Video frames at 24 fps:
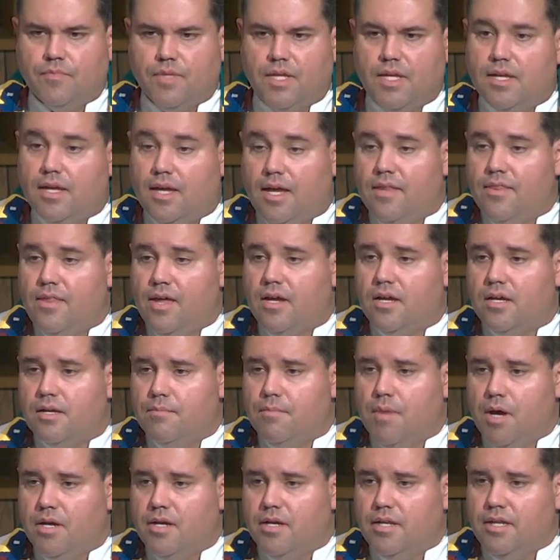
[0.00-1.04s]
And that
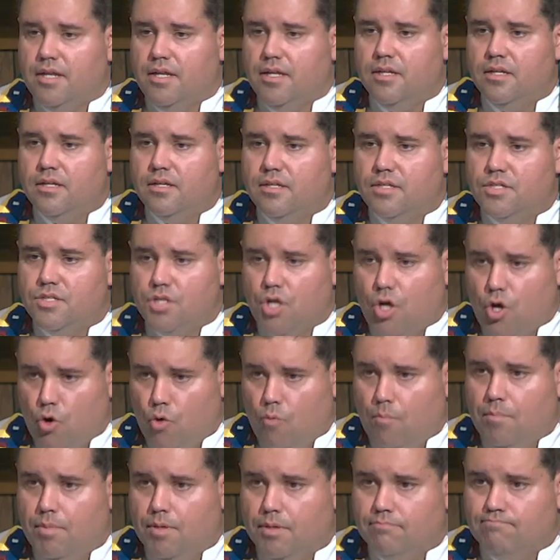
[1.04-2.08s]
commodity is
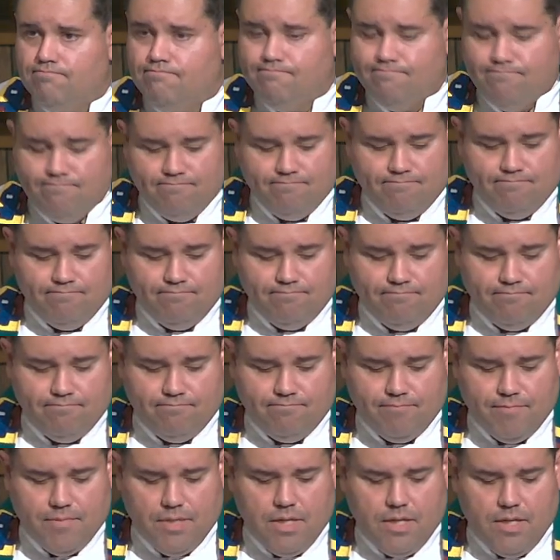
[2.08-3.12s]
hope.
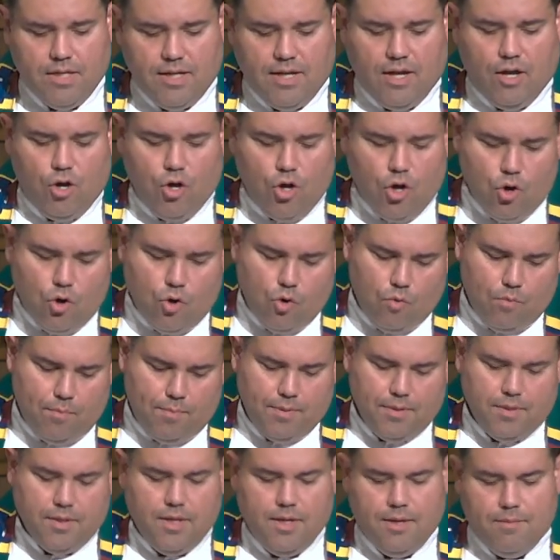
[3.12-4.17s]
Now, hope
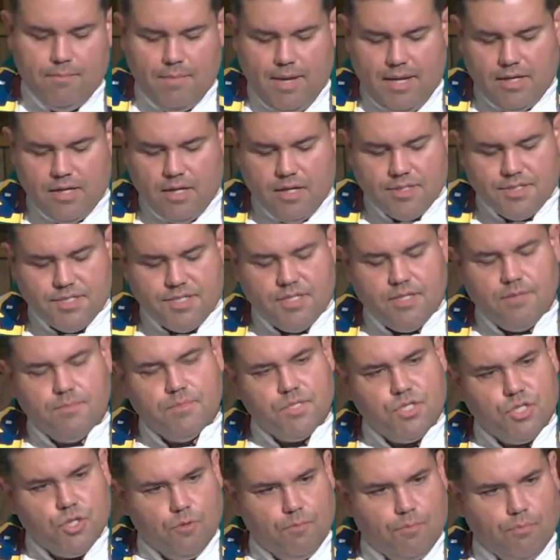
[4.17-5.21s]
may not seem
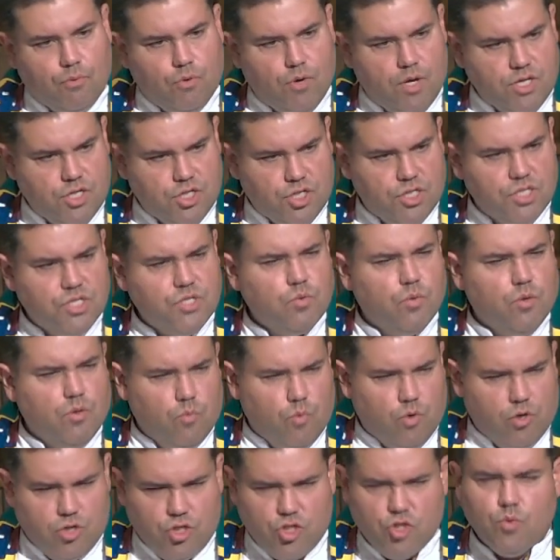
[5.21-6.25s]
so precious when
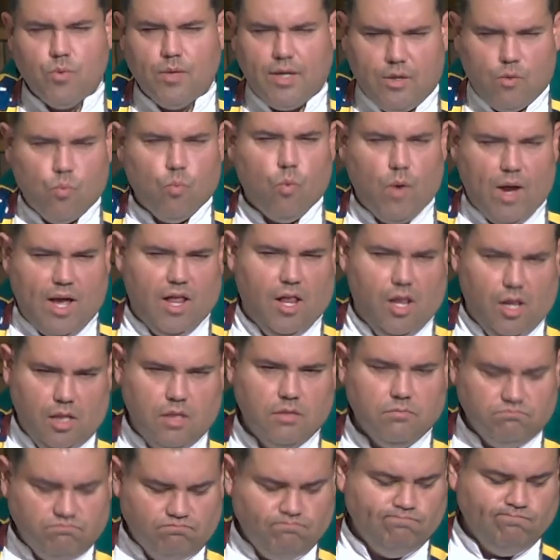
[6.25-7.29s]
we're doing well
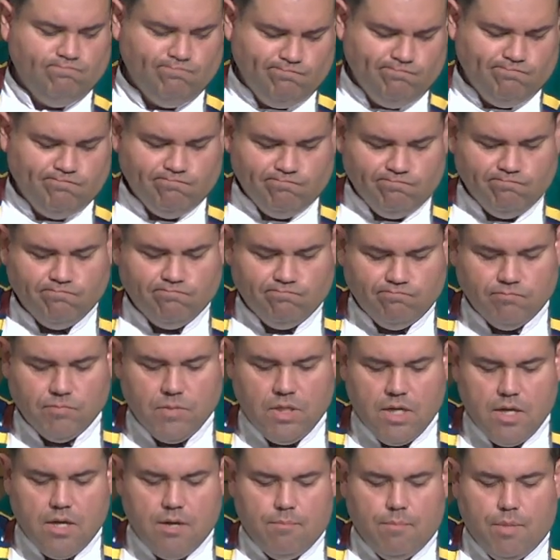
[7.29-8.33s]

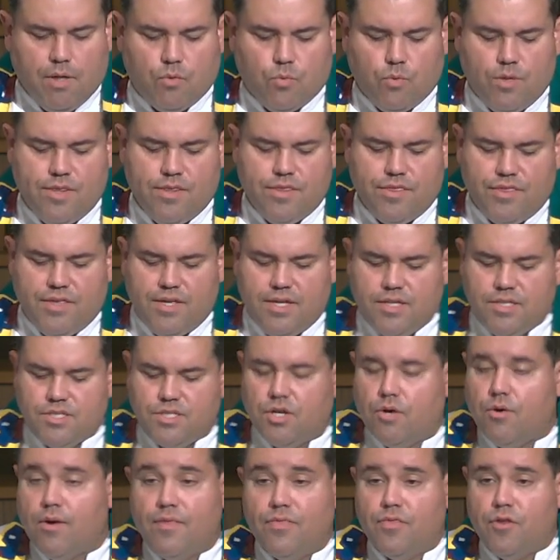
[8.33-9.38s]
but when things
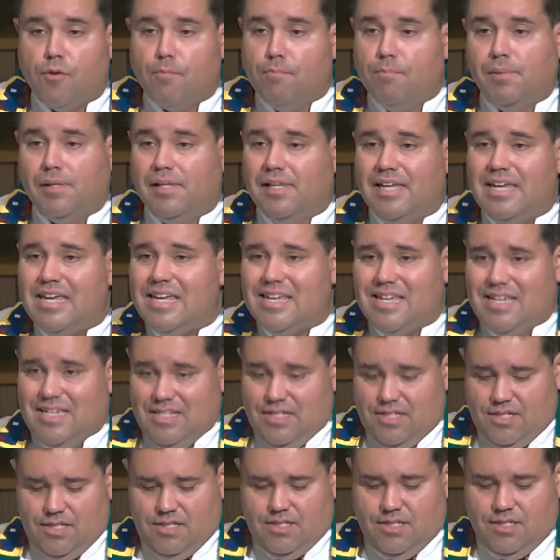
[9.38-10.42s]
are at their
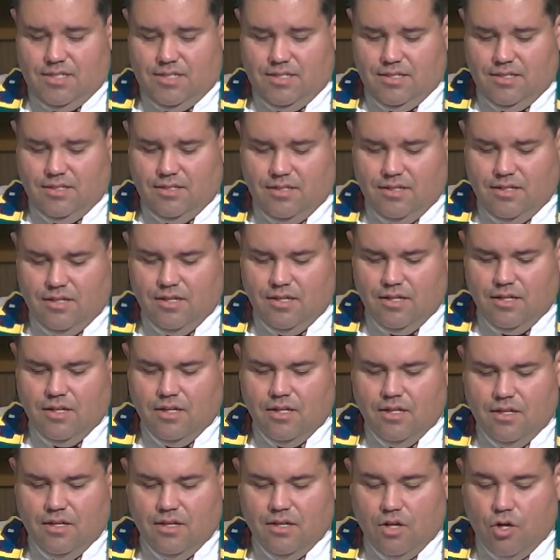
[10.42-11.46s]
bleakest,
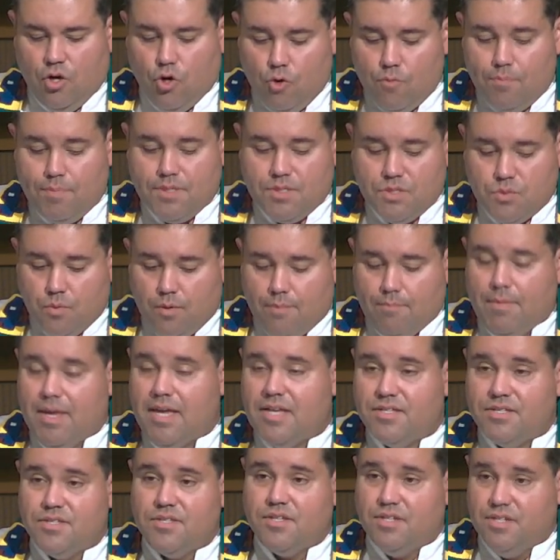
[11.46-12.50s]
hope is what
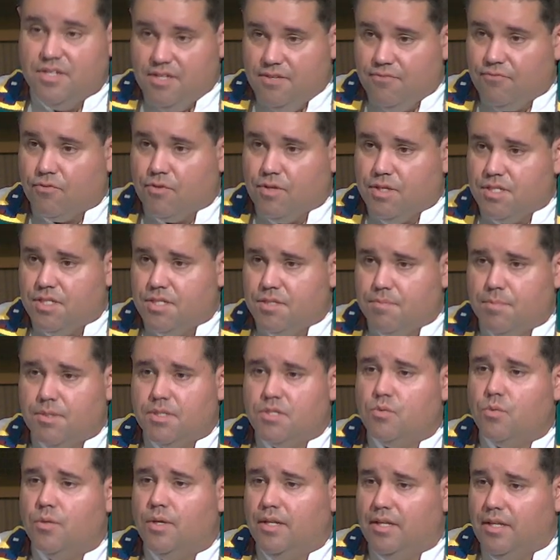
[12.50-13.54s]
makes the difference
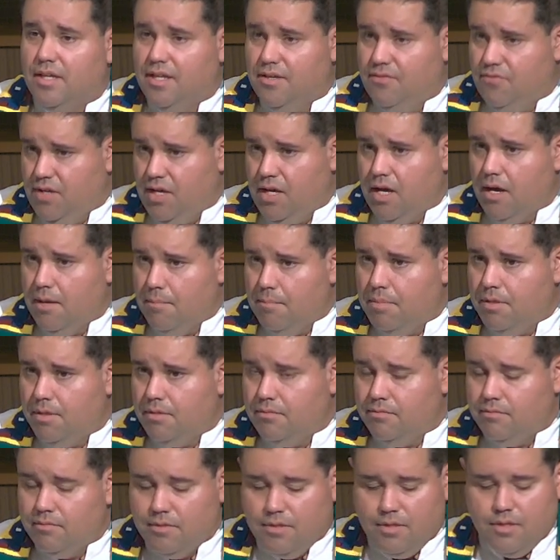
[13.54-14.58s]
between giving up
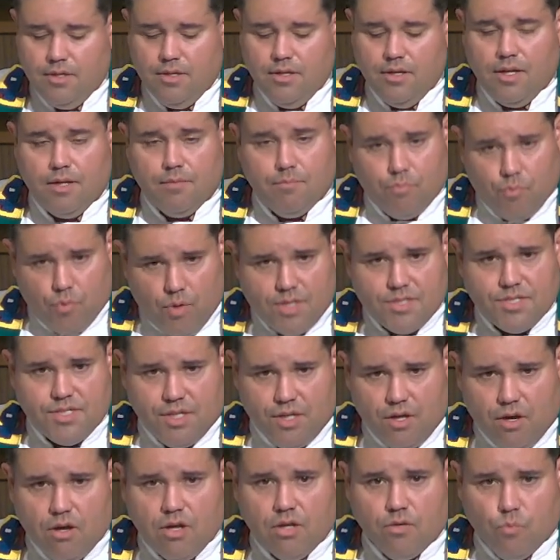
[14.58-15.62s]
and pressing
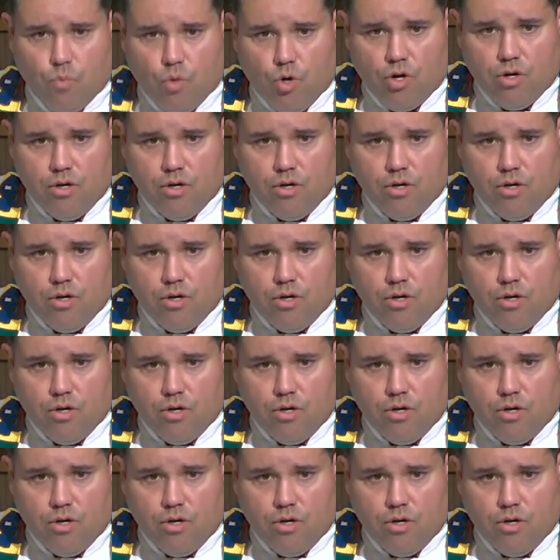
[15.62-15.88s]
onward.